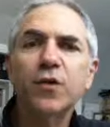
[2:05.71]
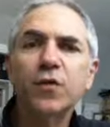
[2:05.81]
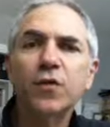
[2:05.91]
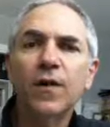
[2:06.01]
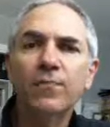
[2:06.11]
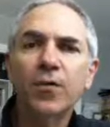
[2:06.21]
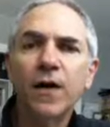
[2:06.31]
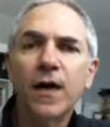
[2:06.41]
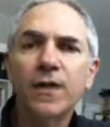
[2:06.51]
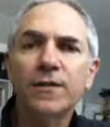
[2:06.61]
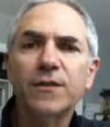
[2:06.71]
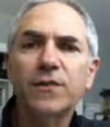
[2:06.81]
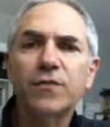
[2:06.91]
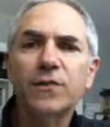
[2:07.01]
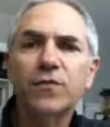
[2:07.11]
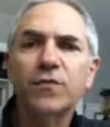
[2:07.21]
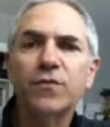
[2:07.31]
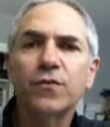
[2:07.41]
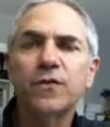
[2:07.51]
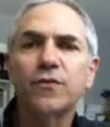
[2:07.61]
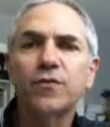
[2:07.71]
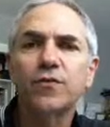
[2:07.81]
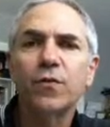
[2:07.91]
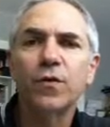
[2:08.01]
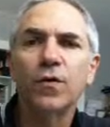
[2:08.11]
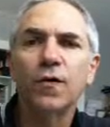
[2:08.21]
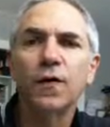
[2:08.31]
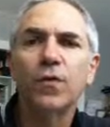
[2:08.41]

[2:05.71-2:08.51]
who applies the social control,